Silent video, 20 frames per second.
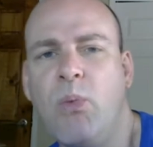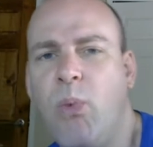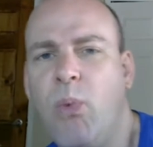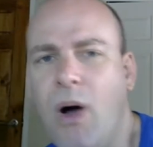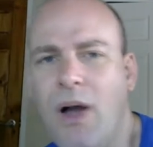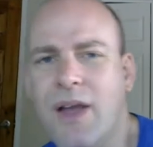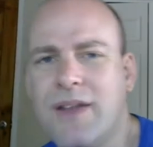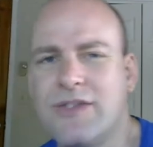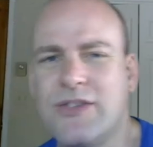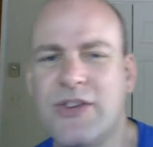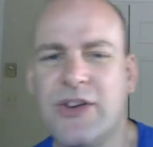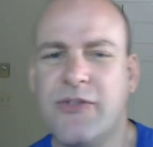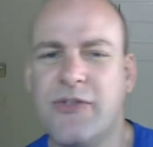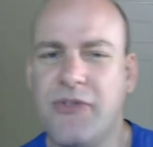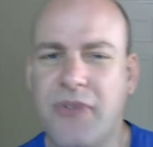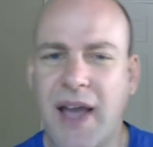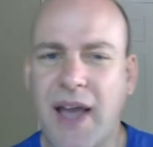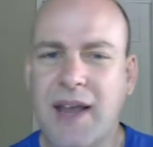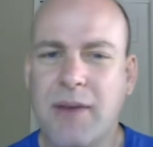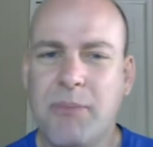want to
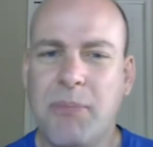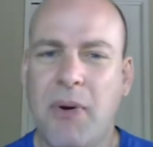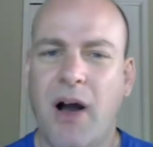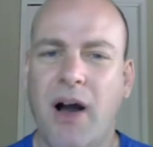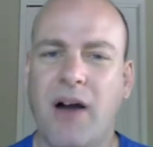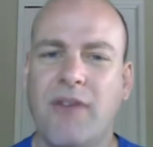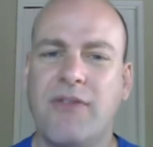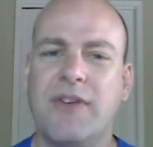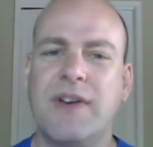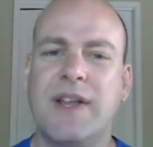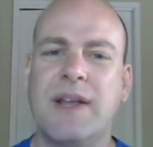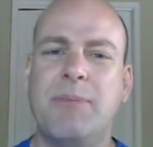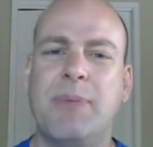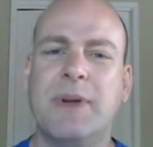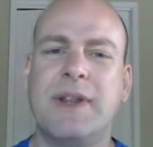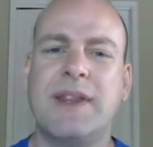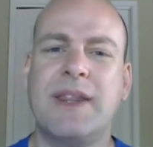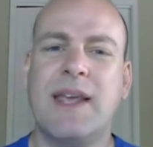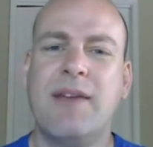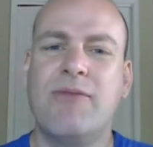fight poverty,
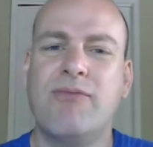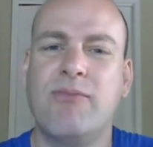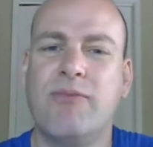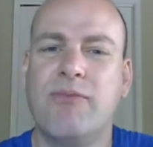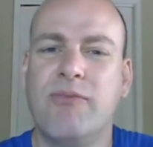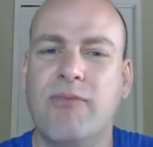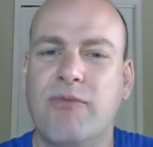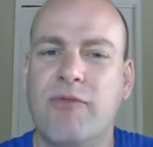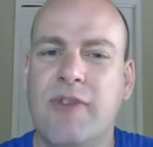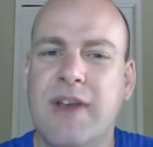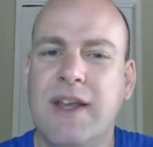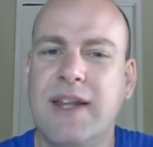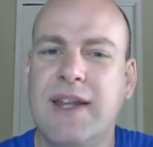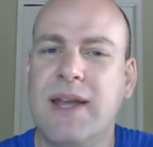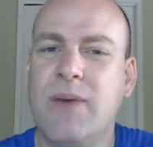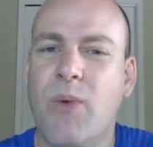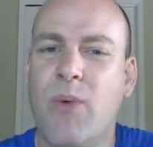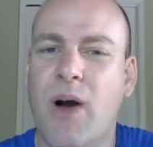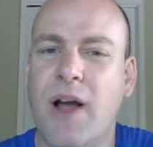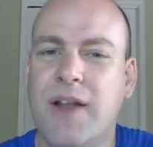but they
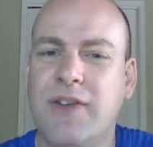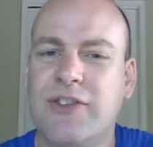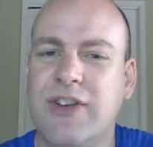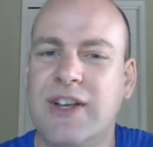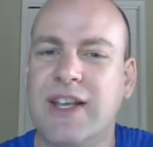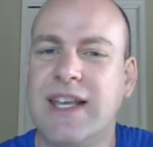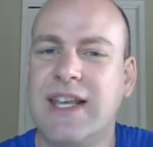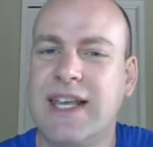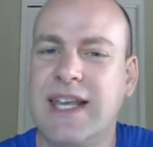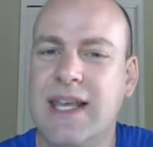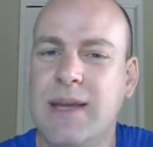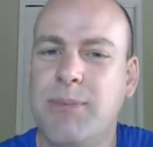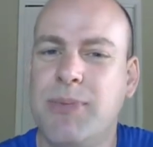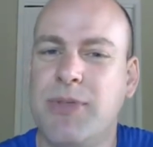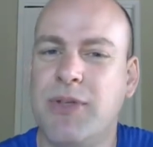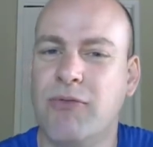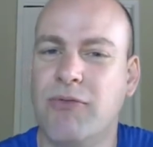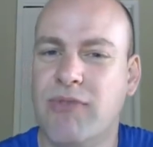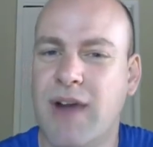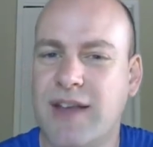really want to keep
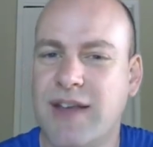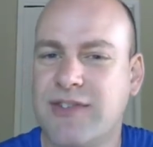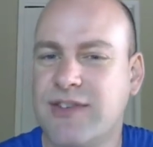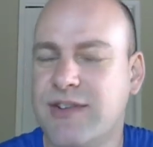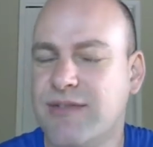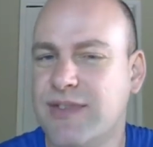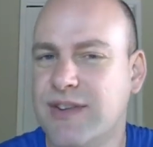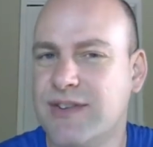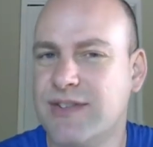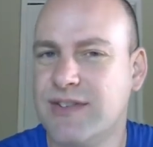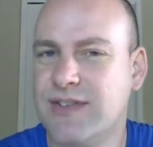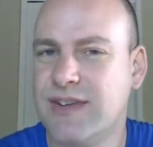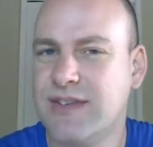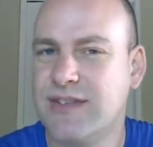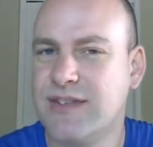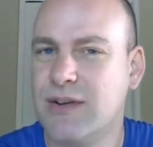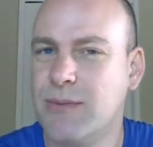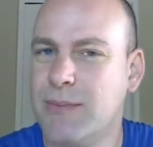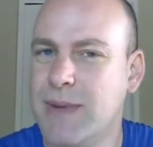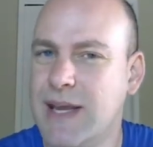the rest of the
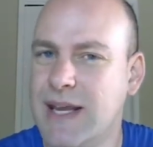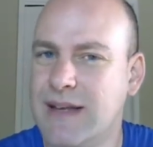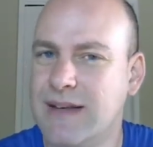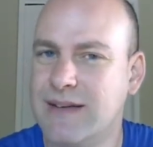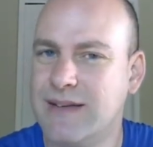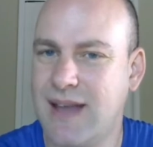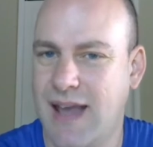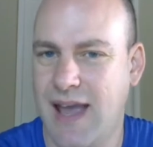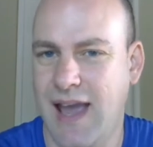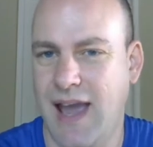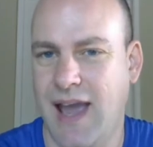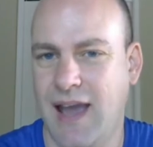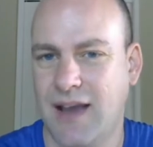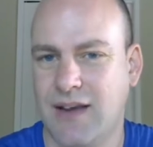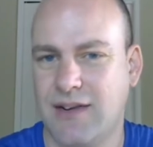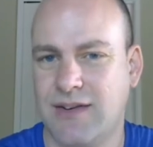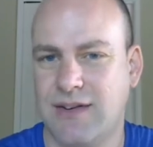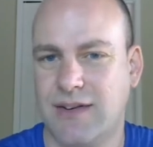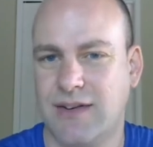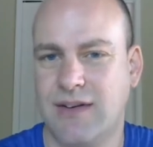system
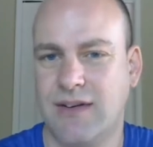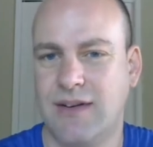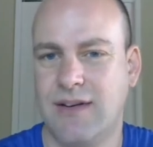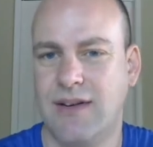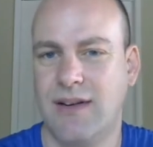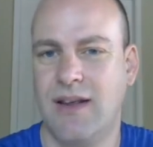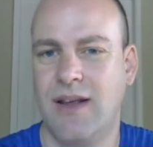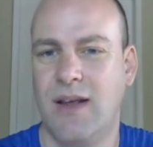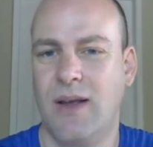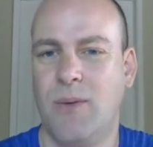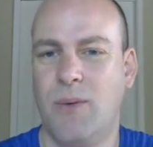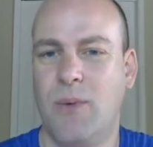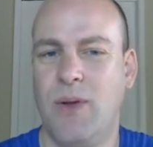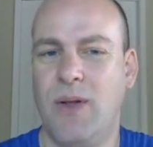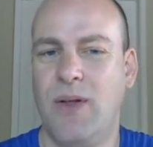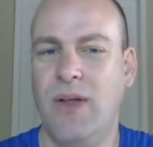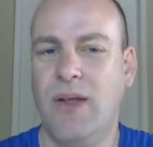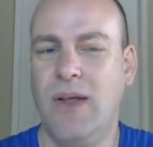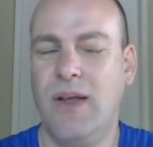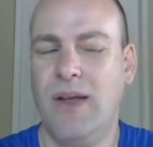intact.
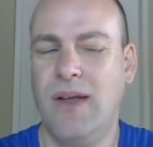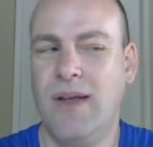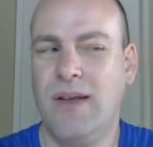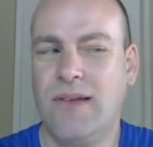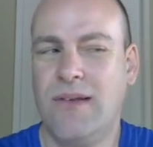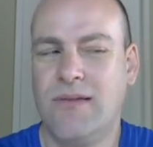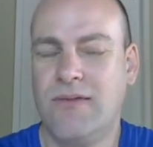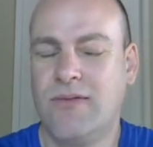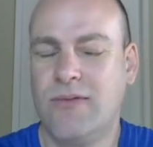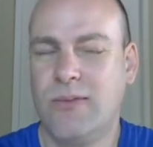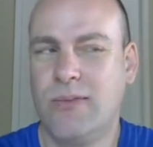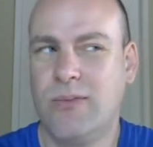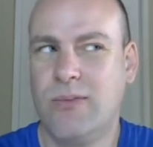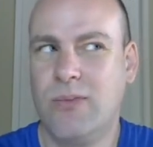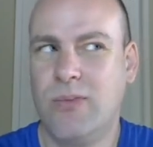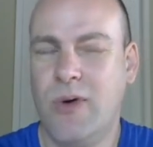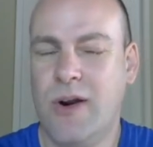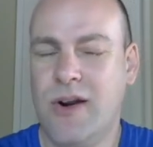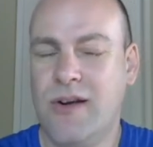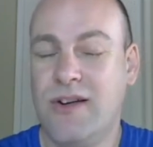Well,
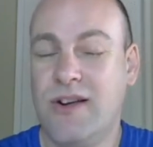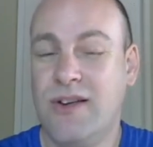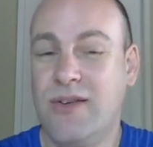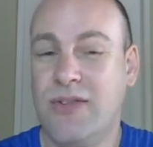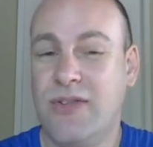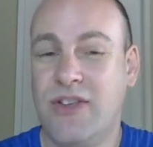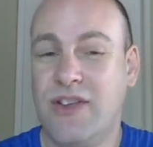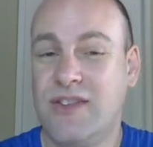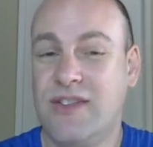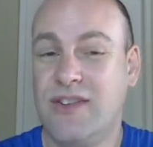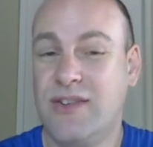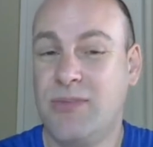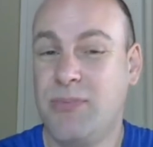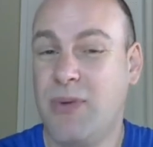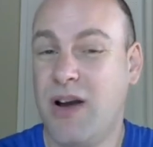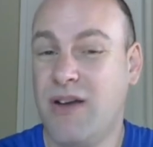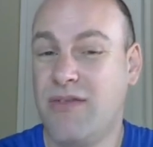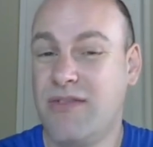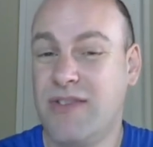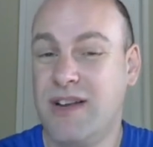where do you think this
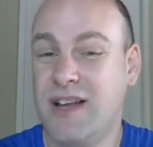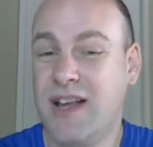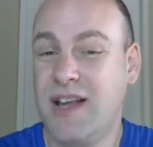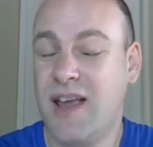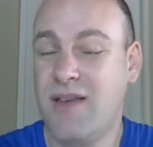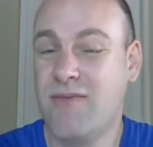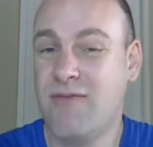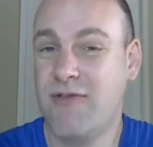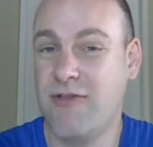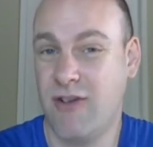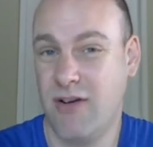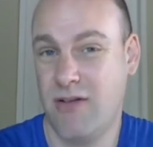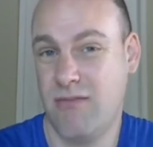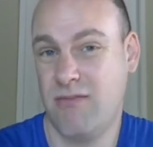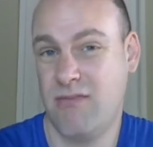poverty came from?